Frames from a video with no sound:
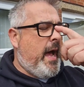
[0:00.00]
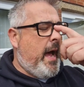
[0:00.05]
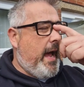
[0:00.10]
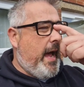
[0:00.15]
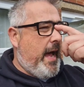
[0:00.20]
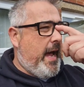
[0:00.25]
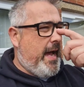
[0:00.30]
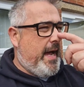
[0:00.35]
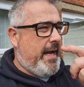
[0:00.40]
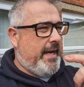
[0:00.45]

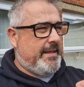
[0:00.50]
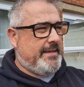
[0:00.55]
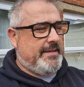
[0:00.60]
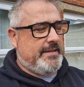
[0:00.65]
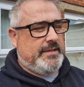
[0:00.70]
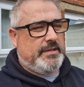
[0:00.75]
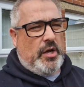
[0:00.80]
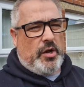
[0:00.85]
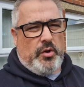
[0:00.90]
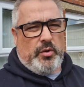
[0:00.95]

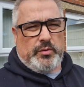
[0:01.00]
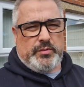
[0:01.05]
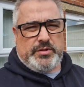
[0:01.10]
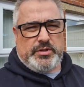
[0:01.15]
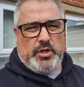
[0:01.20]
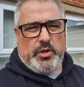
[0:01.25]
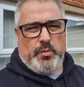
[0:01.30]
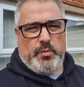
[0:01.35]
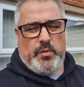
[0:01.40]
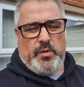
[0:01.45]
And
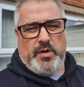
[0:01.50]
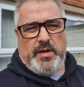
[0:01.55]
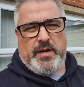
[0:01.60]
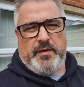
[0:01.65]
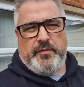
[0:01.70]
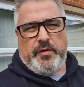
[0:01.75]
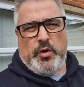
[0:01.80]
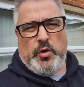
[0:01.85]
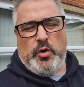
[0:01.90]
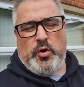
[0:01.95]
also,
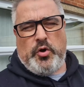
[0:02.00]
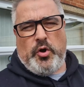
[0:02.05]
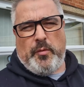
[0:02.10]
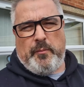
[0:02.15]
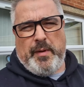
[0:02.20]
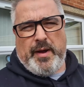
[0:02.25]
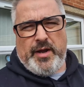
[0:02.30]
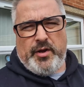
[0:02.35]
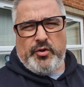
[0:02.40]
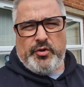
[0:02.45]
if you look on
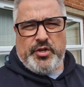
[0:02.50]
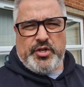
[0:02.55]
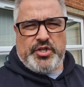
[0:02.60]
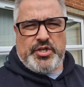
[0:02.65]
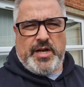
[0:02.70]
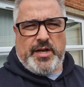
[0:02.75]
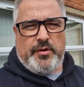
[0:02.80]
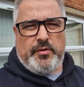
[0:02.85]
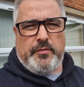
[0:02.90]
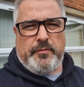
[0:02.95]
my other
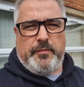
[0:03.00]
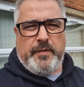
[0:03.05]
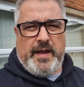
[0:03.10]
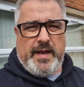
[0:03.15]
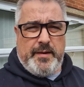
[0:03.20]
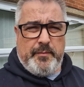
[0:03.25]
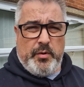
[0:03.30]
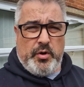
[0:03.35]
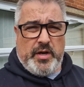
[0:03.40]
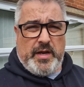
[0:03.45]
channel,
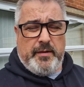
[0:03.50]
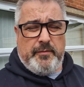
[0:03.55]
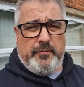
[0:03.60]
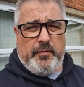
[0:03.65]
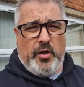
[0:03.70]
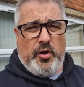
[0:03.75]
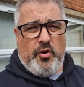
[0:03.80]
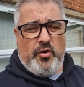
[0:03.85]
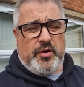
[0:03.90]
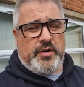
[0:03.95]
Vader Monkey
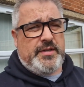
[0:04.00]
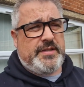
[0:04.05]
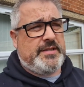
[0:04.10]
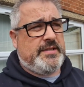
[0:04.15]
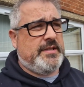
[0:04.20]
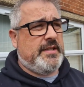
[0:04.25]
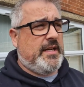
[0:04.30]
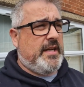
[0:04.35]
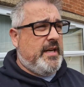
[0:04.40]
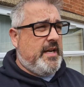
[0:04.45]

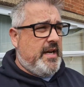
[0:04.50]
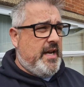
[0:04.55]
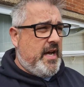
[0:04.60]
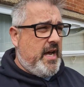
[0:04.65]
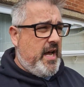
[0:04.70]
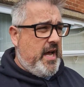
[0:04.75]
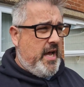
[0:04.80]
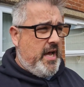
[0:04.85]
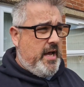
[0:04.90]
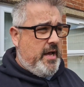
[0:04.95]
Vlogs,
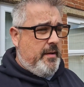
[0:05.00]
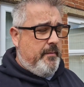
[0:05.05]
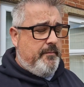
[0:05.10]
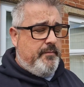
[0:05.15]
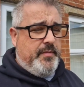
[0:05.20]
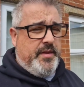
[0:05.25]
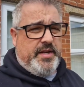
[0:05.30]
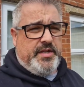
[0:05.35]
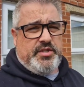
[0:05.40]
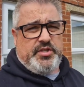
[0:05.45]

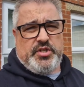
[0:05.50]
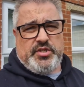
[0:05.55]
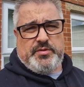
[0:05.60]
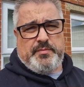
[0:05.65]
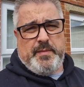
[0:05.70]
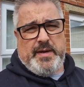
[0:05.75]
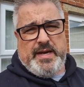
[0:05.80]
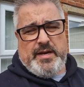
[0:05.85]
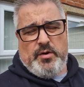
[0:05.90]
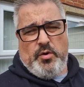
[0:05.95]
it's just
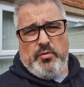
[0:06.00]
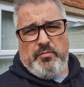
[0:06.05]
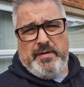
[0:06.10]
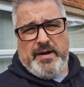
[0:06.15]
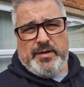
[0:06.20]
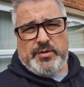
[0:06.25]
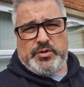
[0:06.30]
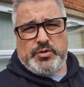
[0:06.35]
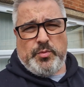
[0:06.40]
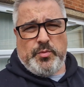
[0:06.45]
me going
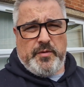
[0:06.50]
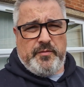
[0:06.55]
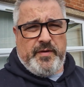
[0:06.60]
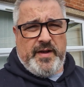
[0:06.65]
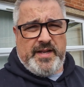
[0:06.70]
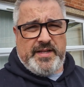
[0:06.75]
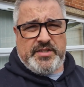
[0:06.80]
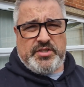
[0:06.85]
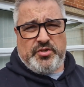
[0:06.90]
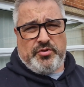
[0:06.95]
around to
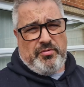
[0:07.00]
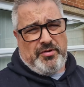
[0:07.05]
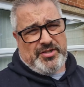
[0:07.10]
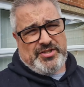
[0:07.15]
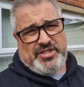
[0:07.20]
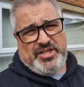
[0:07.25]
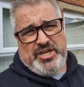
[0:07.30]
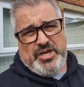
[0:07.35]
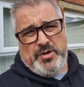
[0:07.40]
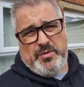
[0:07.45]
events across
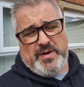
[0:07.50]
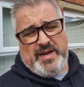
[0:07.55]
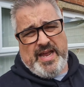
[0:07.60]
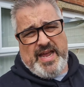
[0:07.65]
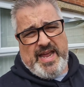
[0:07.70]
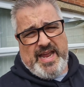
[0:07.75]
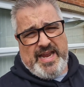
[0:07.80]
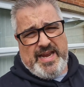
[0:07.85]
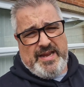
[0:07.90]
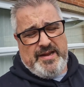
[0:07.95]
the
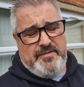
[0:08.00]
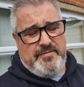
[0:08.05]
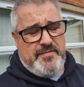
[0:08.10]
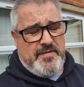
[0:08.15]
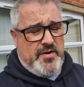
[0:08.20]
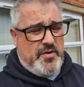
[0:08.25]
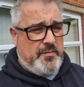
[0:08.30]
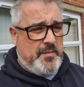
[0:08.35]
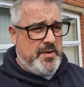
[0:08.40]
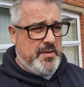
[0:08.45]
UK,
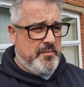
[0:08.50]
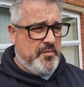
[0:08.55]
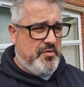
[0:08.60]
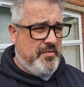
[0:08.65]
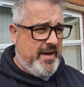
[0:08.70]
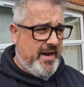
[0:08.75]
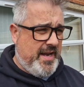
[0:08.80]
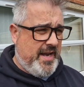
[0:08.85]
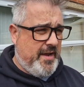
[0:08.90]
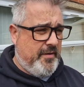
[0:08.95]
filming them,
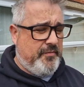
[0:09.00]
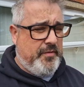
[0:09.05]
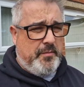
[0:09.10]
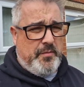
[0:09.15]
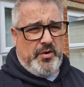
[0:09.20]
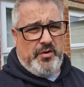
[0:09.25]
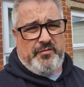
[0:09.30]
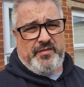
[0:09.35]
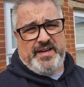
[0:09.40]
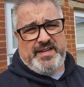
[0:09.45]
creating after
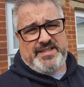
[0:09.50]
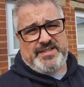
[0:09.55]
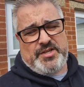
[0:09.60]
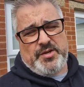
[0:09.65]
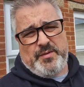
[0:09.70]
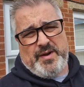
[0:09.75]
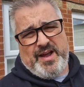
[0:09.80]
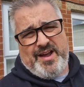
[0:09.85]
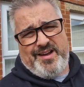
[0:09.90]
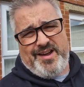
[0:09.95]
movies,
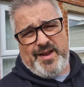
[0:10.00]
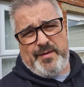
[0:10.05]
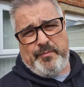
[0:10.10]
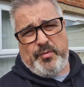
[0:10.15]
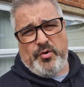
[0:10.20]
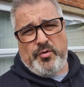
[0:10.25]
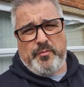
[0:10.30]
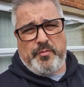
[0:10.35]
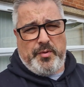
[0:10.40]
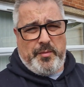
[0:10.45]
doing a hype
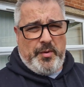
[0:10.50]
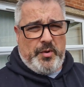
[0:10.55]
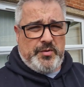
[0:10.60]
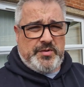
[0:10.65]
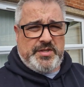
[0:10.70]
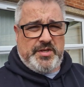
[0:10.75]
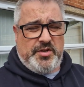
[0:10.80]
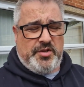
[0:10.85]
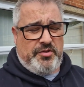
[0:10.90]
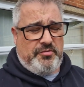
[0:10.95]
up,
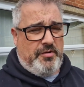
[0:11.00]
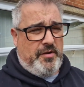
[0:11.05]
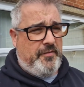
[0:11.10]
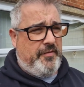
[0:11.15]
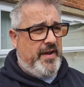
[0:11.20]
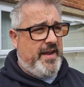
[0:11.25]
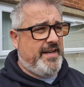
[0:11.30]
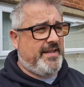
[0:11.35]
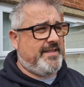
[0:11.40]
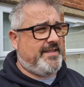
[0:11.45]
promoting other
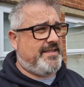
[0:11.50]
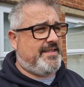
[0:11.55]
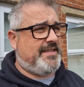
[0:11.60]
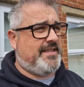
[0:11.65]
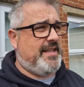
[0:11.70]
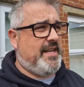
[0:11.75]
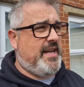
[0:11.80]
events.